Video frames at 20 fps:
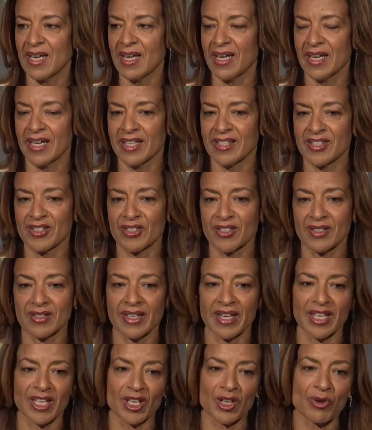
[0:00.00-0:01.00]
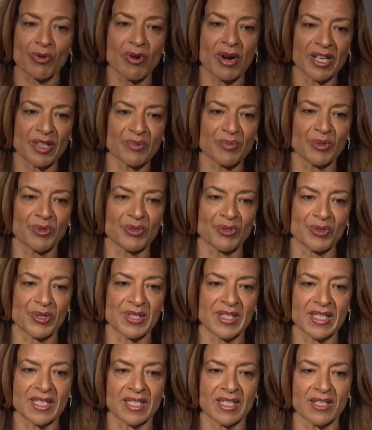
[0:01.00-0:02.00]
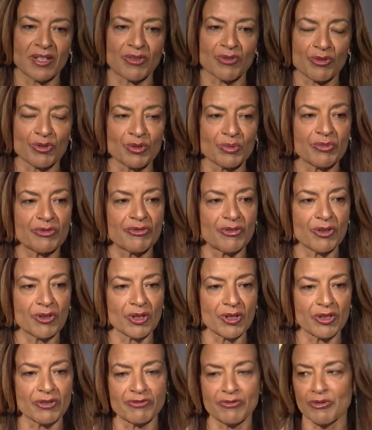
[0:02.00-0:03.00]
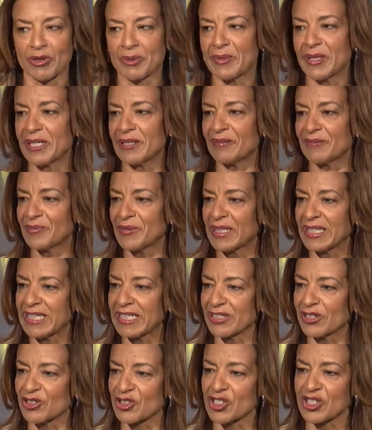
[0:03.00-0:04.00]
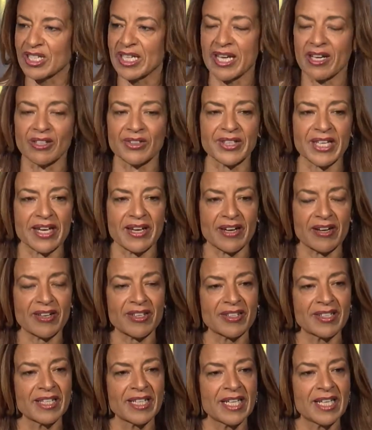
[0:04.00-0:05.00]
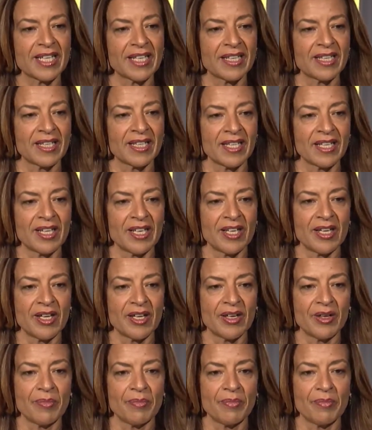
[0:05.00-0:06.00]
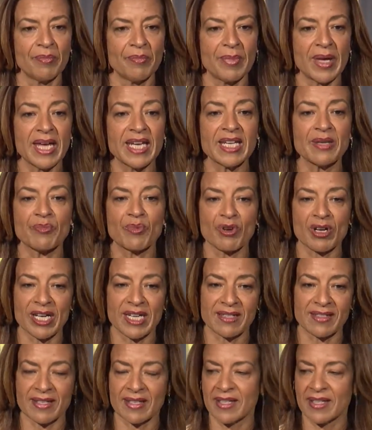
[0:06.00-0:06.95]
It's incredible to see a room full of women leaders in healthcare, many bright